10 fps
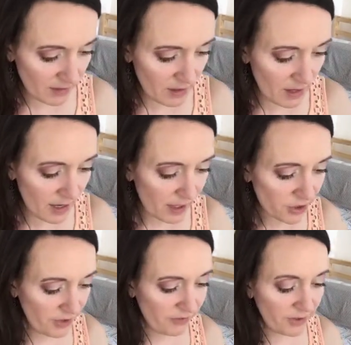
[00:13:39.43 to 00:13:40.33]

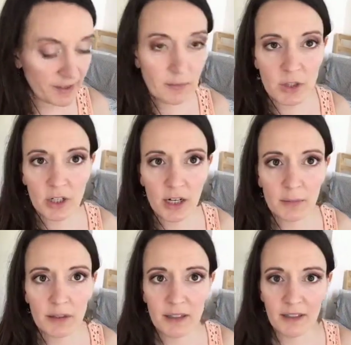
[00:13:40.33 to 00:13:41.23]
Actually, first I'm going to
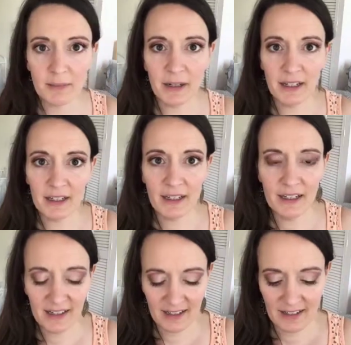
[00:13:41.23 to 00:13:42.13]
grab my
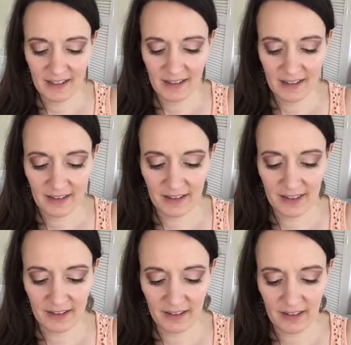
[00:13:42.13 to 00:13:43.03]

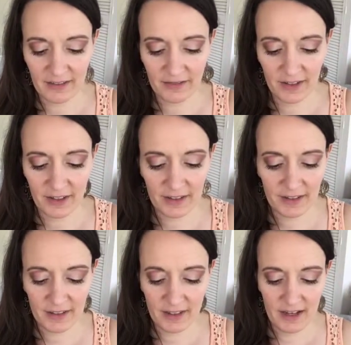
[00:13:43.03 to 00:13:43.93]
concealer
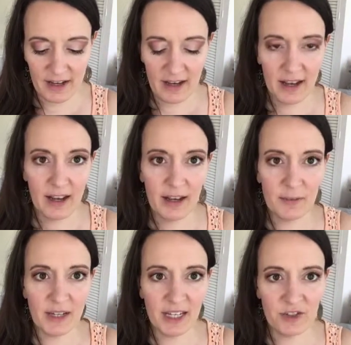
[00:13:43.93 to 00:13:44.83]
first. And I'm
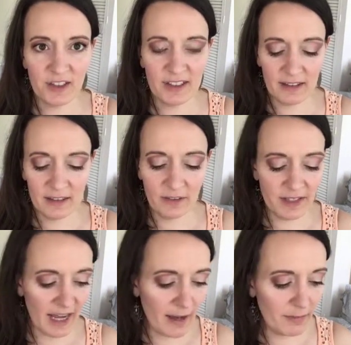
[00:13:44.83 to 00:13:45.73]
taking just a little
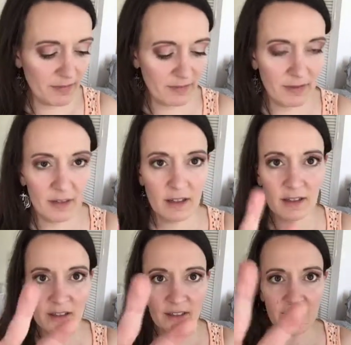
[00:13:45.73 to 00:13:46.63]
dab.
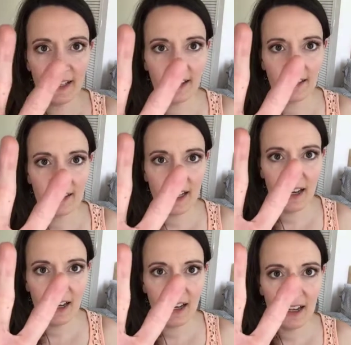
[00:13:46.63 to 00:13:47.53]
See that
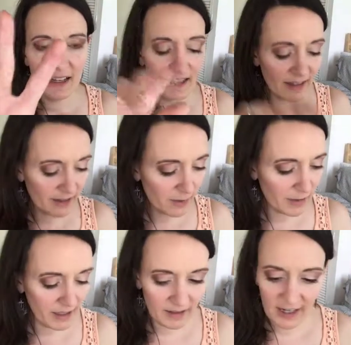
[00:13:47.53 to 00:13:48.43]
tiny little
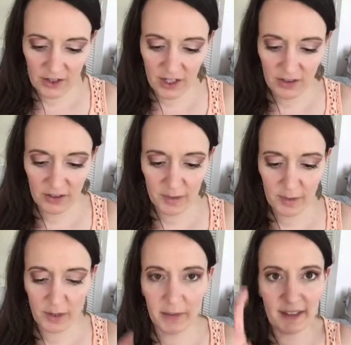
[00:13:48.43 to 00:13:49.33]
bit? Actually, it looks
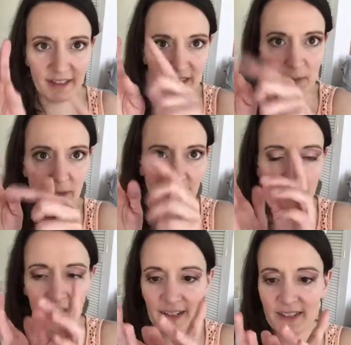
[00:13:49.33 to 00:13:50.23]
bigger because I smeared it
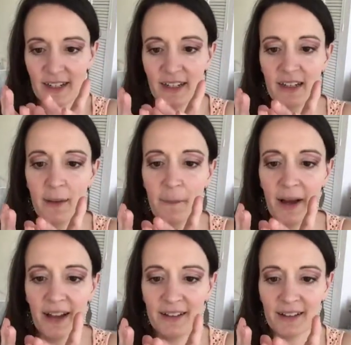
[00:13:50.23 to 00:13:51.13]
by accident.
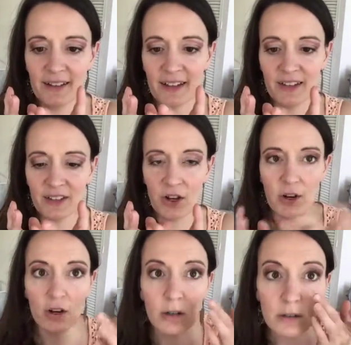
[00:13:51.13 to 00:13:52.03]
But that is
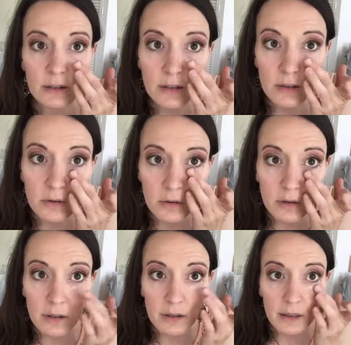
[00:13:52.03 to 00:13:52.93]
all you
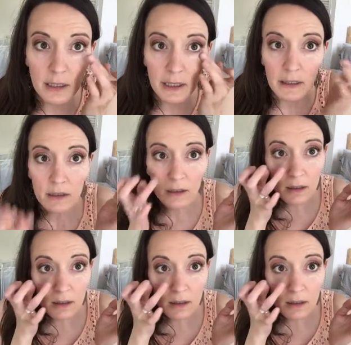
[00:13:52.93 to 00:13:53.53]
need.